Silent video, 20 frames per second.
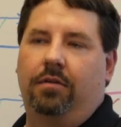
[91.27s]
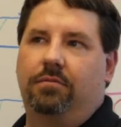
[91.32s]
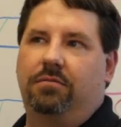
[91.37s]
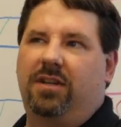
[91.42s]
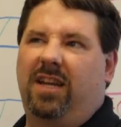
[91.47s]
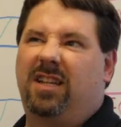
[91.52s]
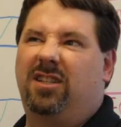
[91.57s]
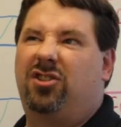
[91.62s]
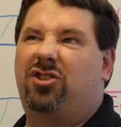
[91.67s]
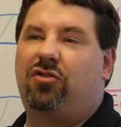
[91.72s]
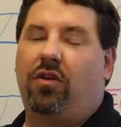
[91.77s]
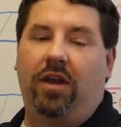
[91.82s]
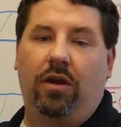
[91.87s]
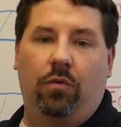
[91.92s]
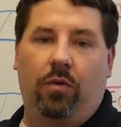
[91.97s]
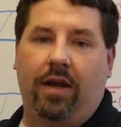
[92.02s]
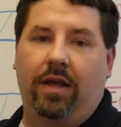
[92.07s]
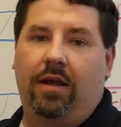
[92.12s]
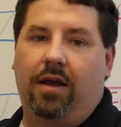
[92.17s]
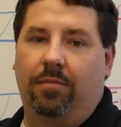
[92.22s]
constraint
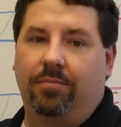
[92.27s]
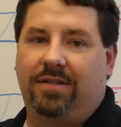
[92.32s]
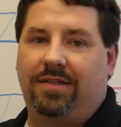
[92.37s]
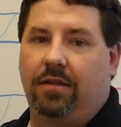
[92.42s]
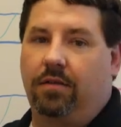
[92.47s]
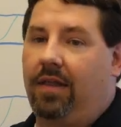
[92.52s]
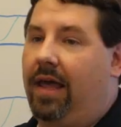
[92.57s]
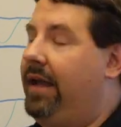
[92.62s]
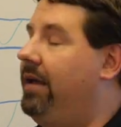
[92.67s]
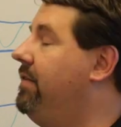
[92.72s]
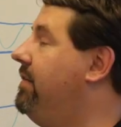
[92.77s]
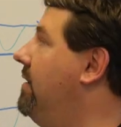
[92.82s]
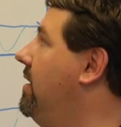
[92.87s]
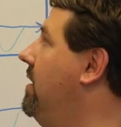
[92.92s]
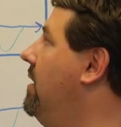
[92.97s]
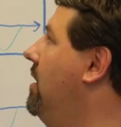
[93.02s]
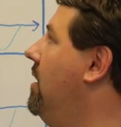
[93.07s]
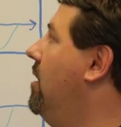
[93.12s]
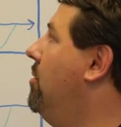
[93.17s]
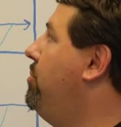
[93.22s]
when it comes to length.
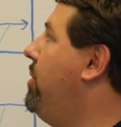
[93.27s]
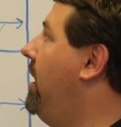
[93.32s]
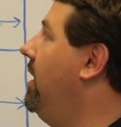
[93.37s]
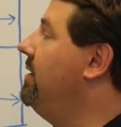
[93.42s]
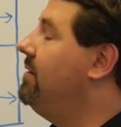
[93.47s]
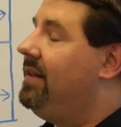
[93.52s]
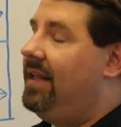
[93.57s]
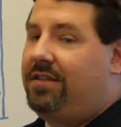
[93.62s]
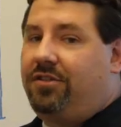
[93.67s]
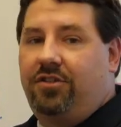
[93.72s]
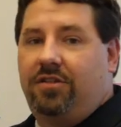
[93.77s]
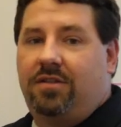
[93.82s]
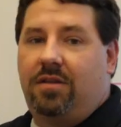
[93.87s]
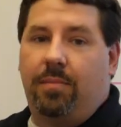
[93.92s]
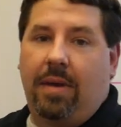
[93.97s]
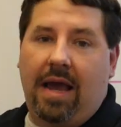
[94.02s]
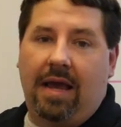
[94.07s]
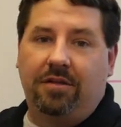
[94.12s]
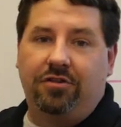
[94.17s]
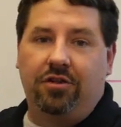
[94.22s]
But let's just
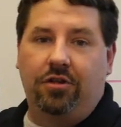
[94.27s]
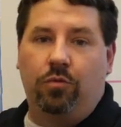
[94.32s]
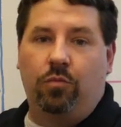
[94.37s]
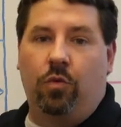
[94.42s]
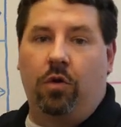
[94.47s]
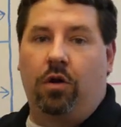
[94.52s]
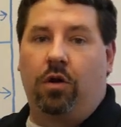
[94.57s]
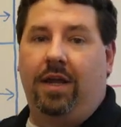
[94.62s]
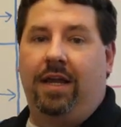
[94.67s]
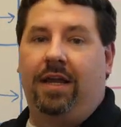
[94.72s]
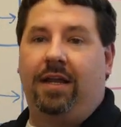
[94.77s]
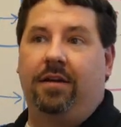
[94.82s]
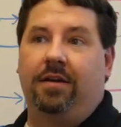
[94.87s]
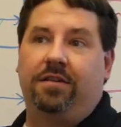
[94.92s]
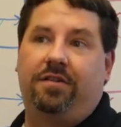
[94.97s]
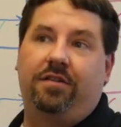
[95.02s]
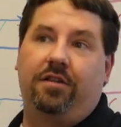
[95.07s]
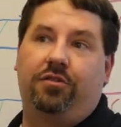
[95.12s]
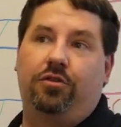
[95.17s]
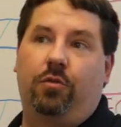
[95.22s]
imagine we're in a
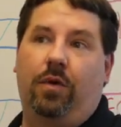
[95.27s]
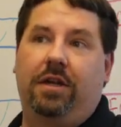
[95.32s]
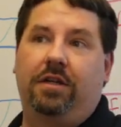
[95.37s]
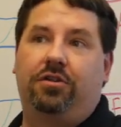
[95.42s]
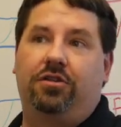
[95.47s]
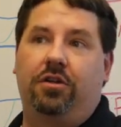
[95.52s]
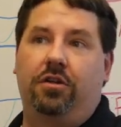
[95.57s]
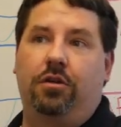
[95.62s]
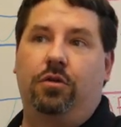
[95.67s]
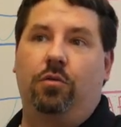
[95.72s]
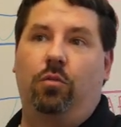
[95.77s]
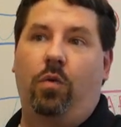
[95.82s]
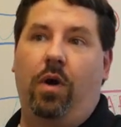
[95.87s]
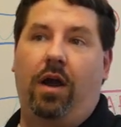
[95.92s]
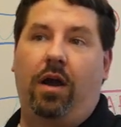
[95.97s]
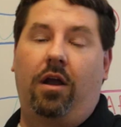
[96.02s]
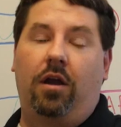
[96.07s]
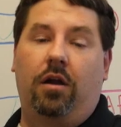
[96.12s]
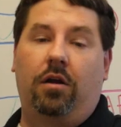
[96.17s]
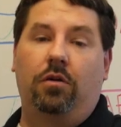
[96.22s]
situation
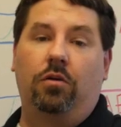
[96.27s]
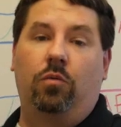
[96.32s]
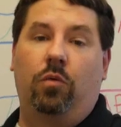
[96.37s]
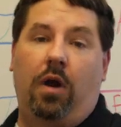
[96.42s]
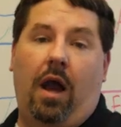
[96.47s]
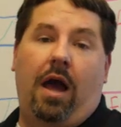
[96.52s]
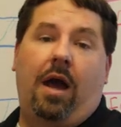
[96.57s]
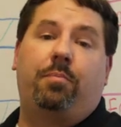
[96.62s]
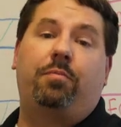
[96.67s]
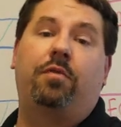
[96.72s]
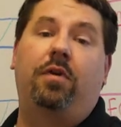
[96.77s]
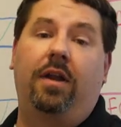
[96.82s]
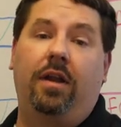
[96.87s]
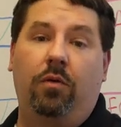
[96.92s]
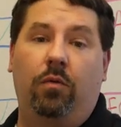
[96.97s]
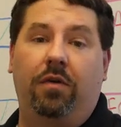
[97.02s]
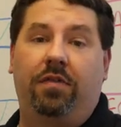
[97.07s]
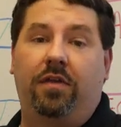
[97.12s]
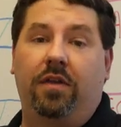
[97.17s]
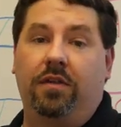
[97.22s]
where we're
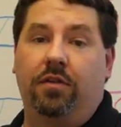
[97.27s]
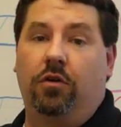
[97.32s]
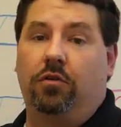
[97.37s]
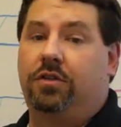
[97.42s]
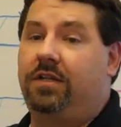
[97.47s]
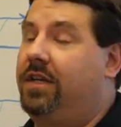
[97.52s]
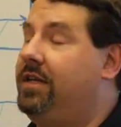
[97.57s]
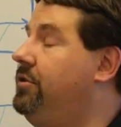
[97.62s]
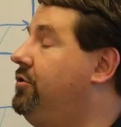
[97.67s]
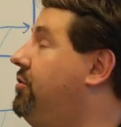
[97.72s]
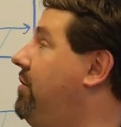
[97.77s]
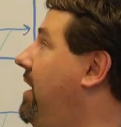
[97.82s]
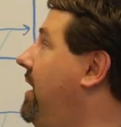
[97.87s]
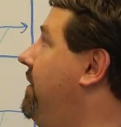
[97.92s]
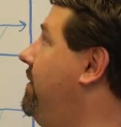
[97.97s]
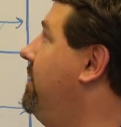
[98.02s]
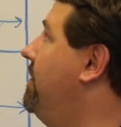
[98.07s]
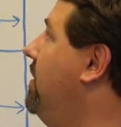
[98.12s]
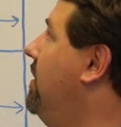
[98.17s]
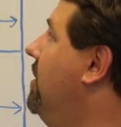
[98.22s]
operating within those
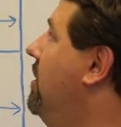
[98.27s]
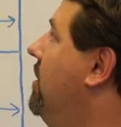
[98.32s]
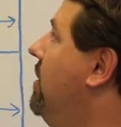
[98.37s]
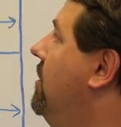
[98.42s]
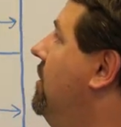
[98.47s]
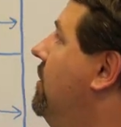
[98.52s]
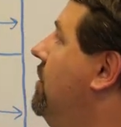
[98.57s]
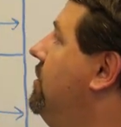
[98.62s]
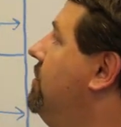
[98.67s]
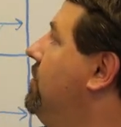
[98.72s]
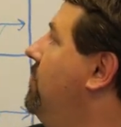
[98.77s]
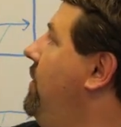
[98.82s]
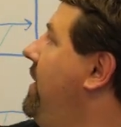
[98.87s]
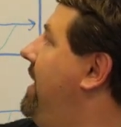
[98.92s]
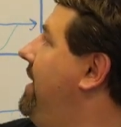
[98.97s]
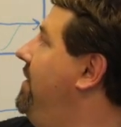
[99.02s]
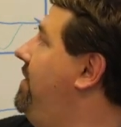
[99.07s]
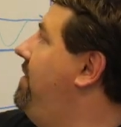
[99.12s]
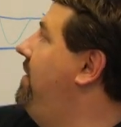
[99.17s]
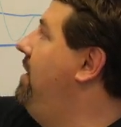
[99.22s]
constraints. So we
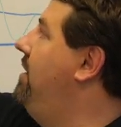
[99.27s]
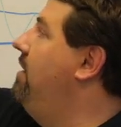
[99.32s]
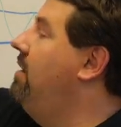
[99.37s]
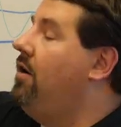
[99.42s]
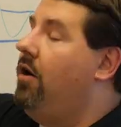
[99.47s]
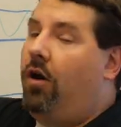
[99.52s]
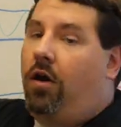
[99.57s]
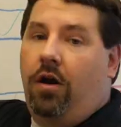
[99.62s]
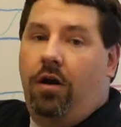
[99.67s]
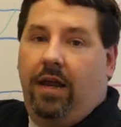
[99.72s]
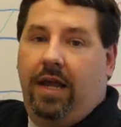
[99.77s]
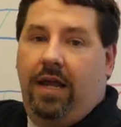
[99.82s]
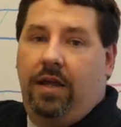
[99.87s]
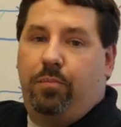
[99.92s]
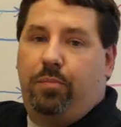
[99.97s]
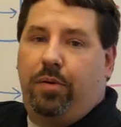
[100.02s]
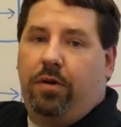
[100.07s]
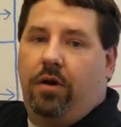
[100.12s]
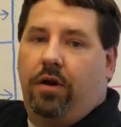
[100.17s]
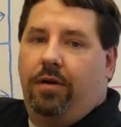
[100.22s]
can see our
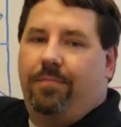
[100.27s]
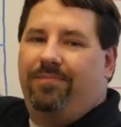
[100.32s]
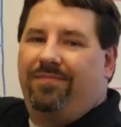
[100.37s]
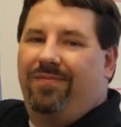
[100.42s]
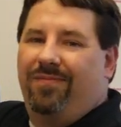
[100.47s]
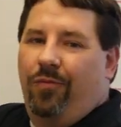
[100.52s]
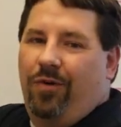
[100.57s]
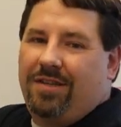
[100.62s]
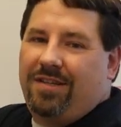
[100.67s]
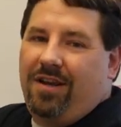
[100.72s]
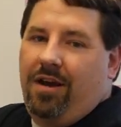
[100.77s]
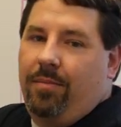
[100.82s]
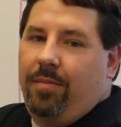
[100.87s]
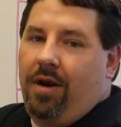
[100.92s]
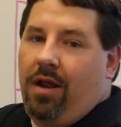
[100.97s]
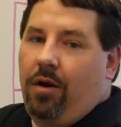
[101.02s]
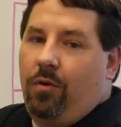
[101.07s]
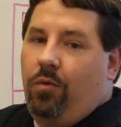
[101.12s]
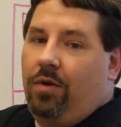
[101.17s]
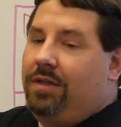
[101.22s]
input, what's coming
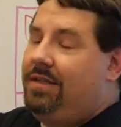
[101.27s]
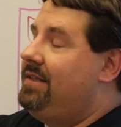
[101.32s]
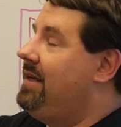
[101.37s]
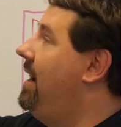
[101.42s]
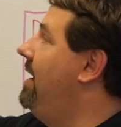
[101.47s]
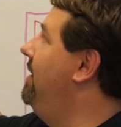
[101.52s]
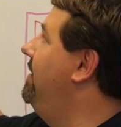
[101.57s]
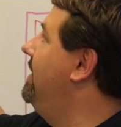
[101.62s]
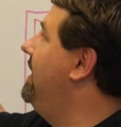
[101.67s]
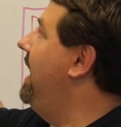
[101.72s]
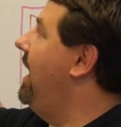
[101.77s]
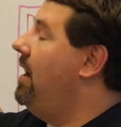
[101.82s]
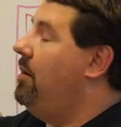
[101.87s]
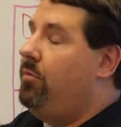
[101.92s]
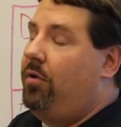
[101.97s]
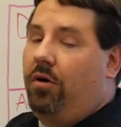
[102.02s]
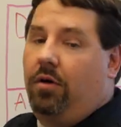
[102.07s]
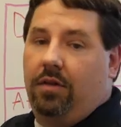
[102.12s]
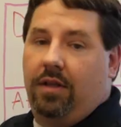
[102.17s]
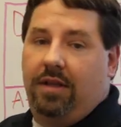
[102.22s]
on one side of the
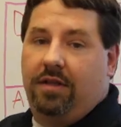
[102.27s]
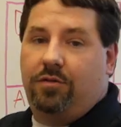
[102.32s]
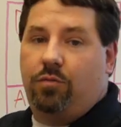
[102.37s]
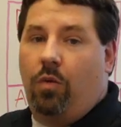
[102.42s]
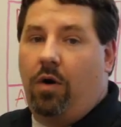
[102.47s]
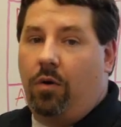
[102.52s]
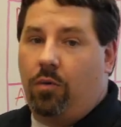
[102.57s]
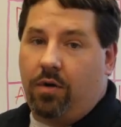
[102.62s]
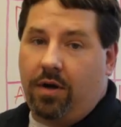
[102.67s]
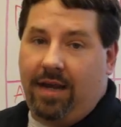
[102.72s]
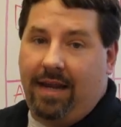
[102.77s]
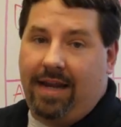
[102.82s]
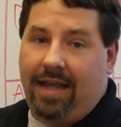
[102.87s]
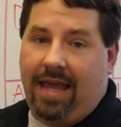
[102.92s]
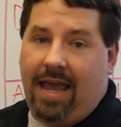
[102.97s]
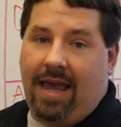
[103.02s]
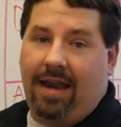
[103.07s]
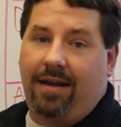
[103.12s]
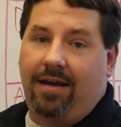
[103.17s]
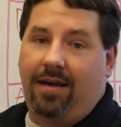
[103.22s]
cable is what we're going to
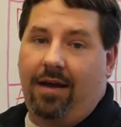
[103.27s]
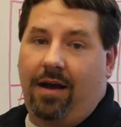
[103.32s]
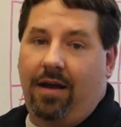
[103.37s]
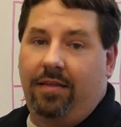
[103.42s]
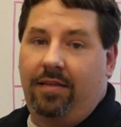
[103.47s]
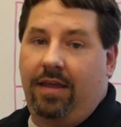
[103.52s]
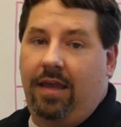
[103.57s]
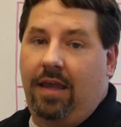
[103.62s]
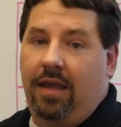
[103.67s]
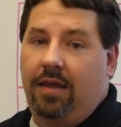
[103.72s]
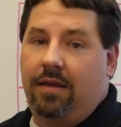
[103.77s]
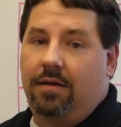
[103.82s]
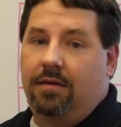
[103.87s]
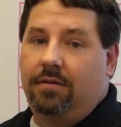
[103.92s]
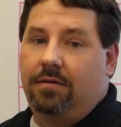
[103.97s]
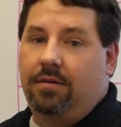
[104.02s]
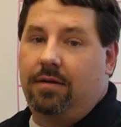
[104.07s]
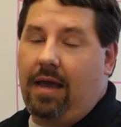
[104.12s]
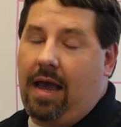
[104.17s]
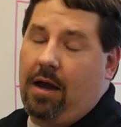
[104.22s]
get on the
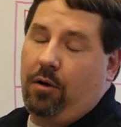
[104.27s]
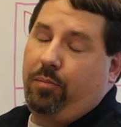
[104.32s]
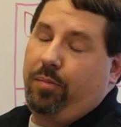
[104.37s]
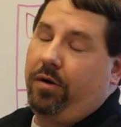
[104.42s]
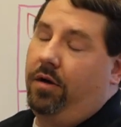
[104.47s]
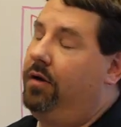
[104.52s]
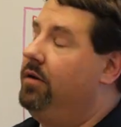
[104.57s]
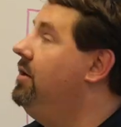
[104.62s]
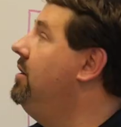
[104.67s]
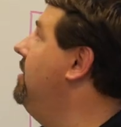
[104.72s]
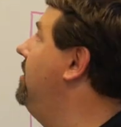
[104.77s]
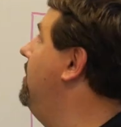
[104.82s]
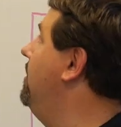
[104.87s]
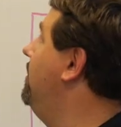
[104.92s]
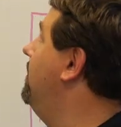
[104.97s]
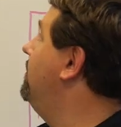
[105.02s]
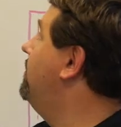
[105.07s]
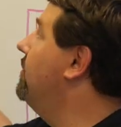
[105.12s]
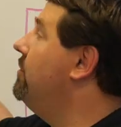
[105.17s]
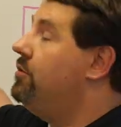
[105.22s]
output.
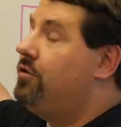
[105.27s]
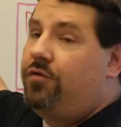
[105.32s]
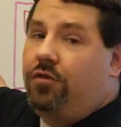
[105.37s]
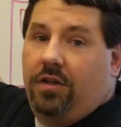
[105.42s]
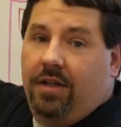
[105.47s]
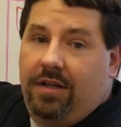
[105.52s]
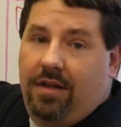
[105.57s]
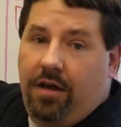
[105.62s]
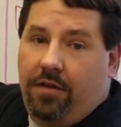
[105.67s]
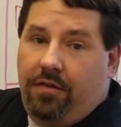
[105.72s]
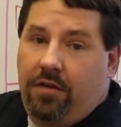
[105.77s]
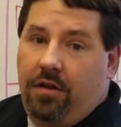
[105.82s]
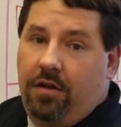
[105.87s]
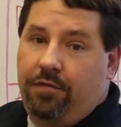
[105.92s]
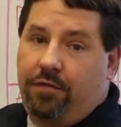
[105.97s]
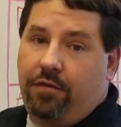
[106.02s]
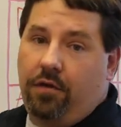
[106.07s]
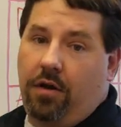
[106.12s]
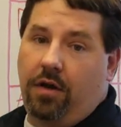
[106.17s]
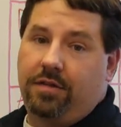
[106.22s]
So there's really nothing
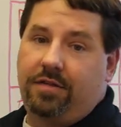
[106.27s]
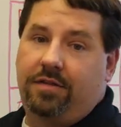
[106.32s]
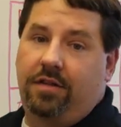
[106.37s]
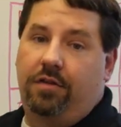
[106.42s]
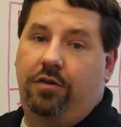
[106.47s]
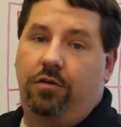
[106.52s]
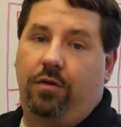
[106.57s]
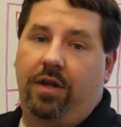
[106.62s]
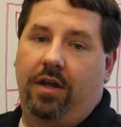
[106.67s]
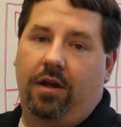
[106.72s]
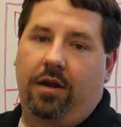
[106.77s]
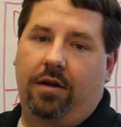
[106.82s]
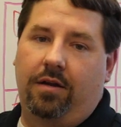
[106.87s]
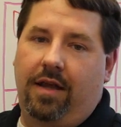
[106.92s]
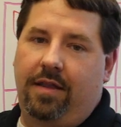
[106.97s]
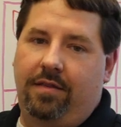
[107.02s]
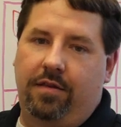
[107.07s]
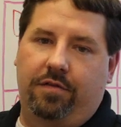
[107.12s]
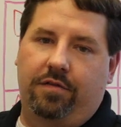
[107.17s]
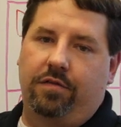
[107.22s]
for us to do here,
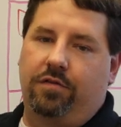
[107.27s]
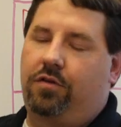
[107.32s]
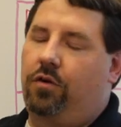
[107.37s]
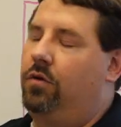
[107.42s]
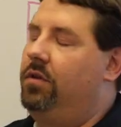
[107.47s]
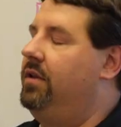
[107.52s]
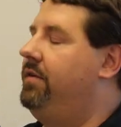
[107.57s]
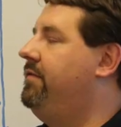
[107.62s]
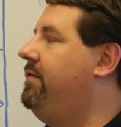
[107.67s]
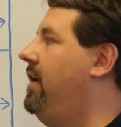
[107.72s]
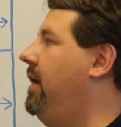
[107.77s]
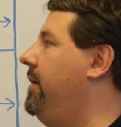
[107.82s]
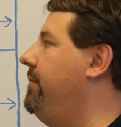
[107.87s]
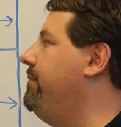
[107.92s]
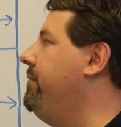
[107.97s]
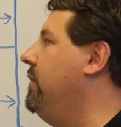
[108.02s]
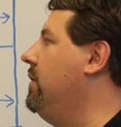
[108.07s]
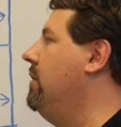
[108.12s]
and this is totally fine.